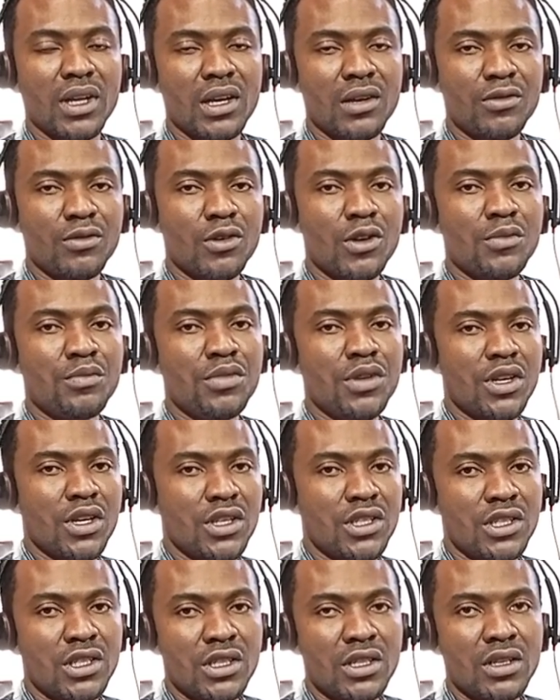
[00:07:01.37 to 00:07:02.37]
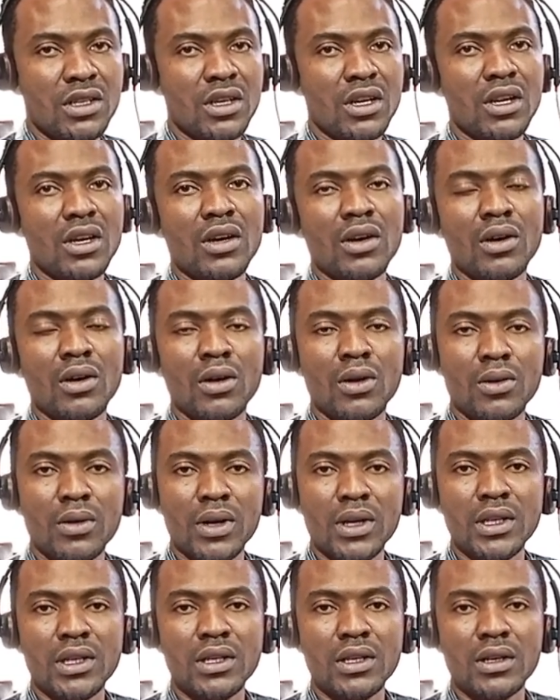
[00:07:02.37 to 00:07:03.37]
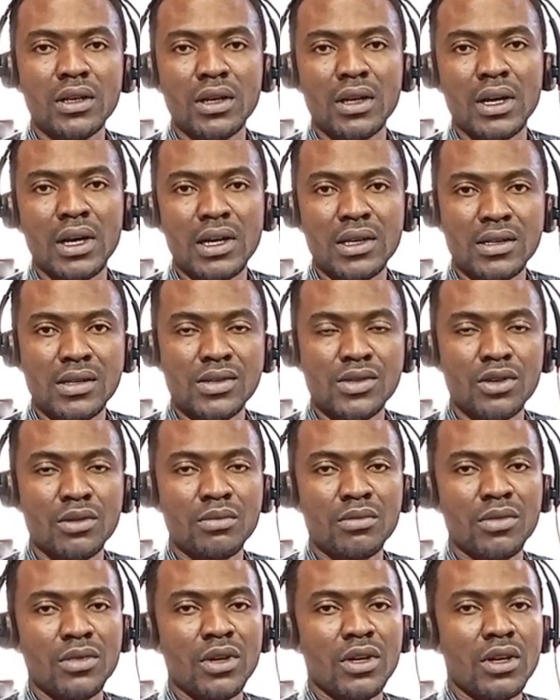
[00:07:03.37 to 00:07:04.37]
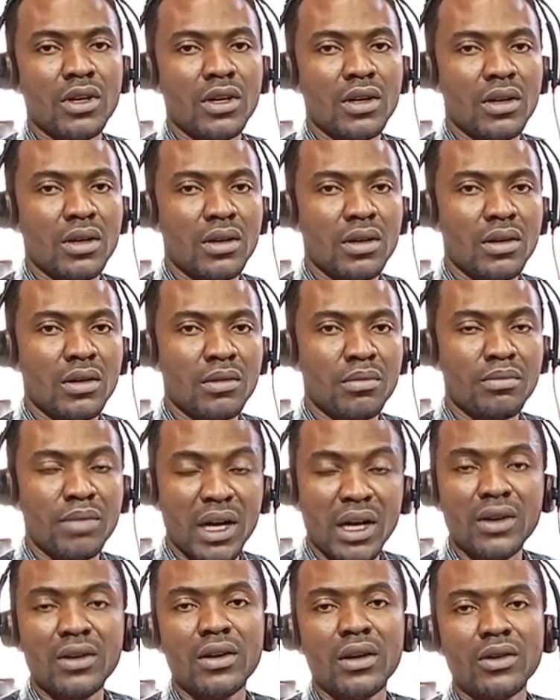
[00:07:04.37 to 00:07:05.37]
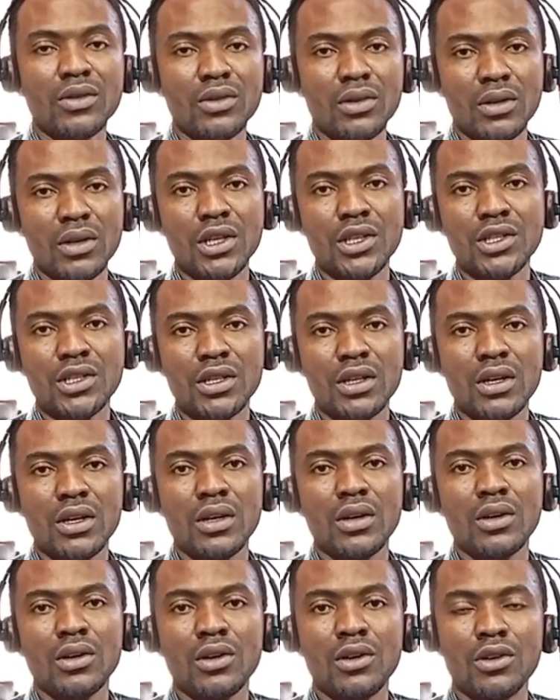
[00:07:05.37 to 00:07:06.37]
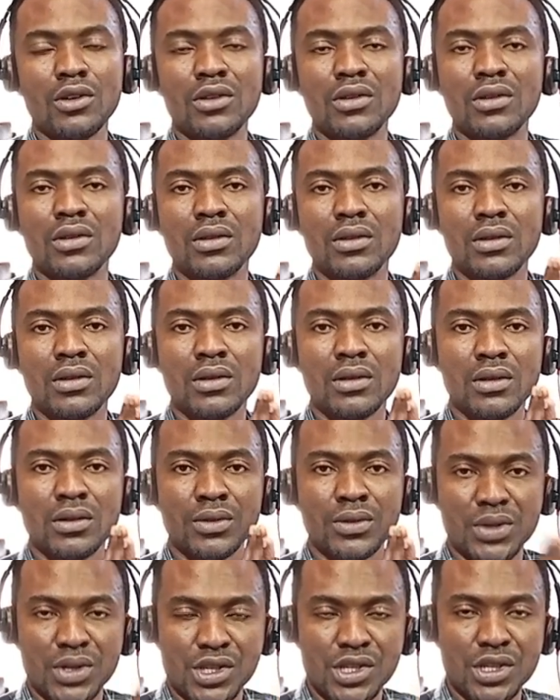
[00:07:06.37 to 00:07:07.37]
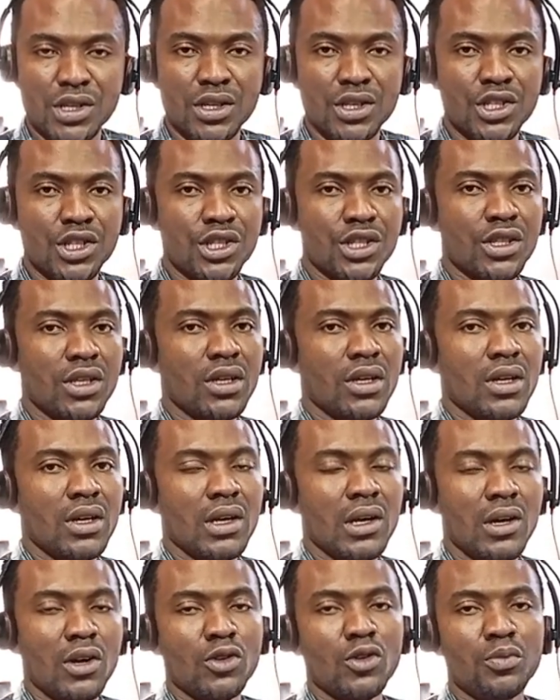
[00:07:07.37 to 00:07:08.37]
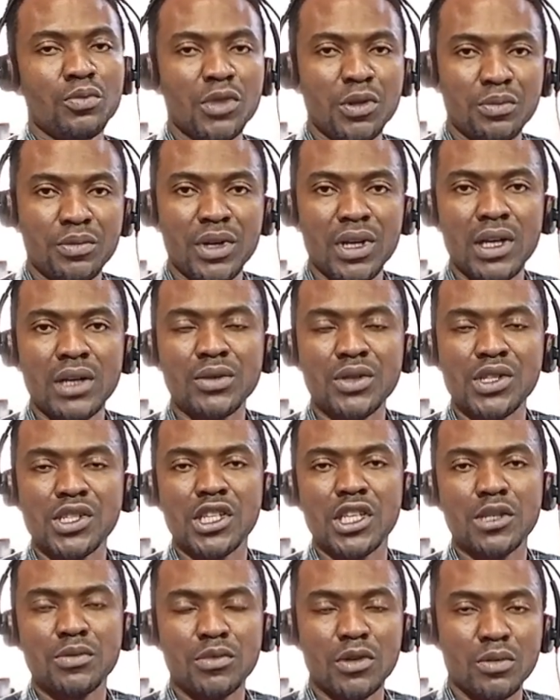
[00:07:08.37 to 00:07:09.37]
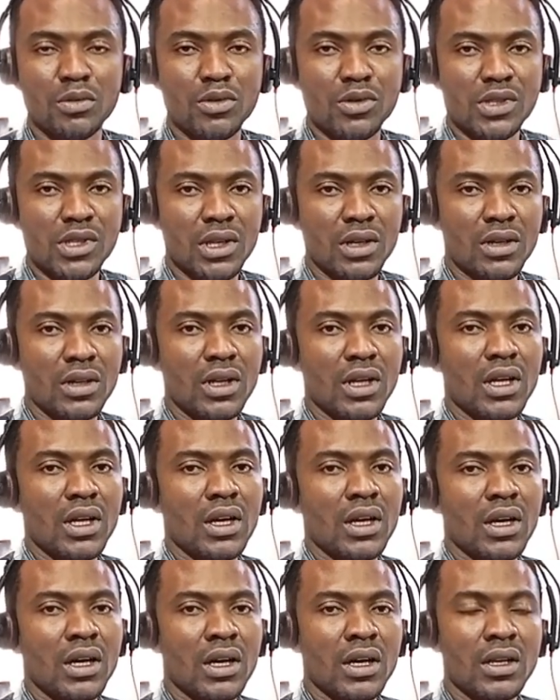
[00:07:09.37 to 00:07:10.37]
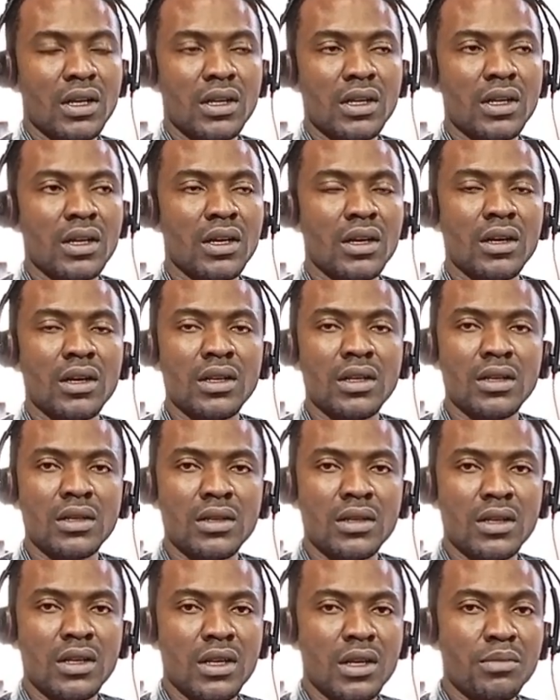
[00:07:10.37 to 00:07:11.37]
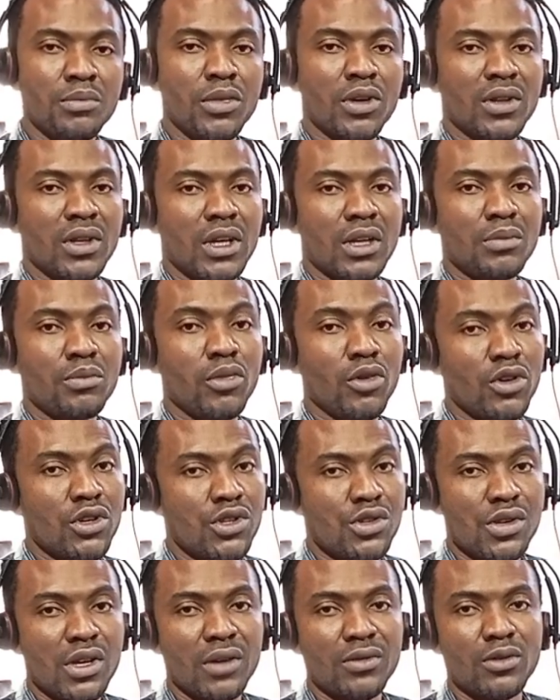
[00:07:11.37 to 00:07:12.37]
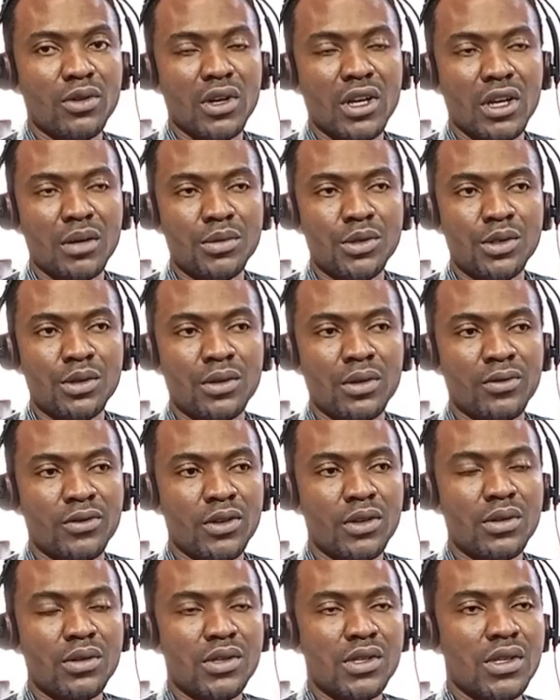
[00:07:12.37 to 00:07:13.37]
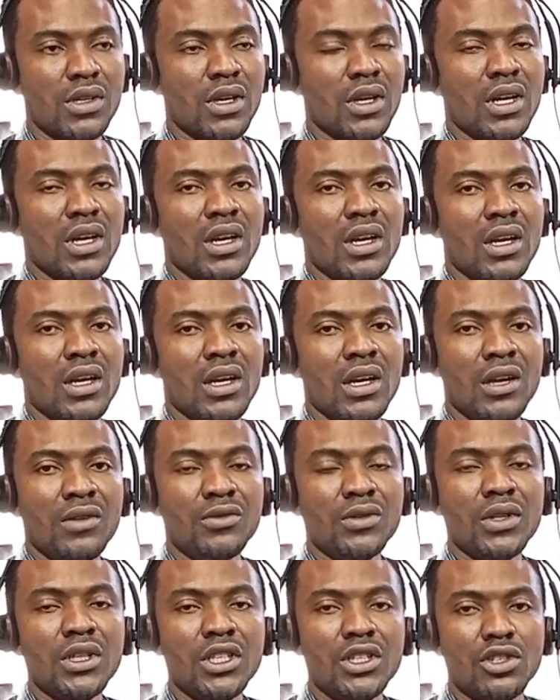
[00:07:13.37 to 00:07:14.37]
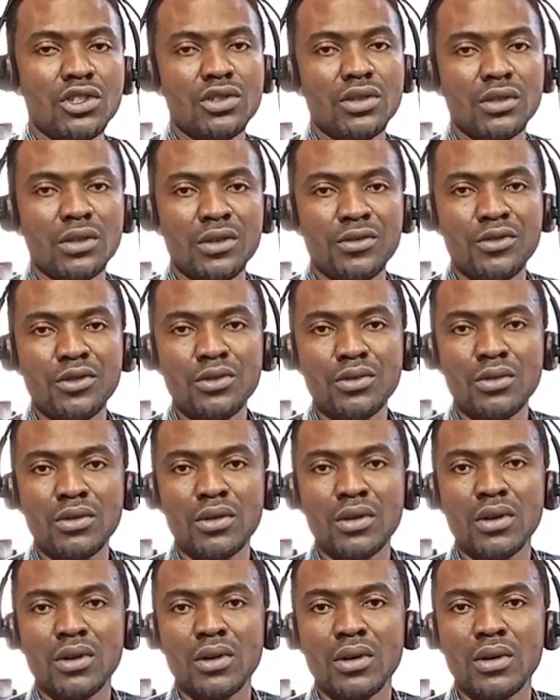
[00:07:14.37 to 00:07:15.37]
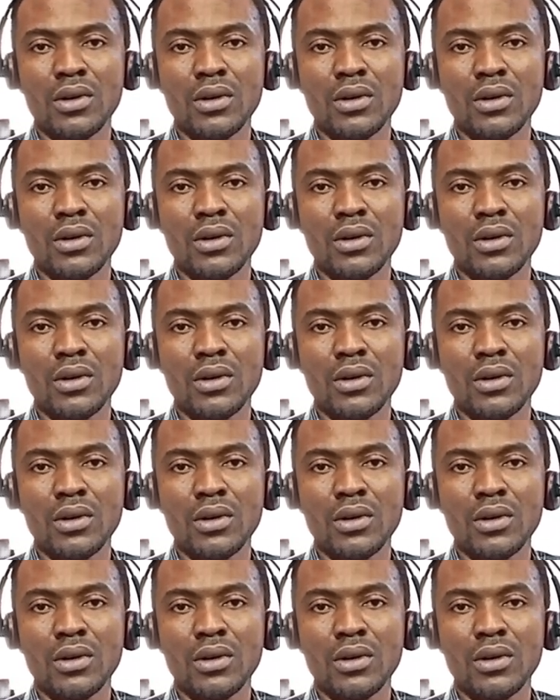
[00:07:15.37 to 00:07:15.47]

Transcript: apply for a PhD already has some background knowledge on research, how to prepare a research proposal, and the important points you have to capture. Of course, every literature review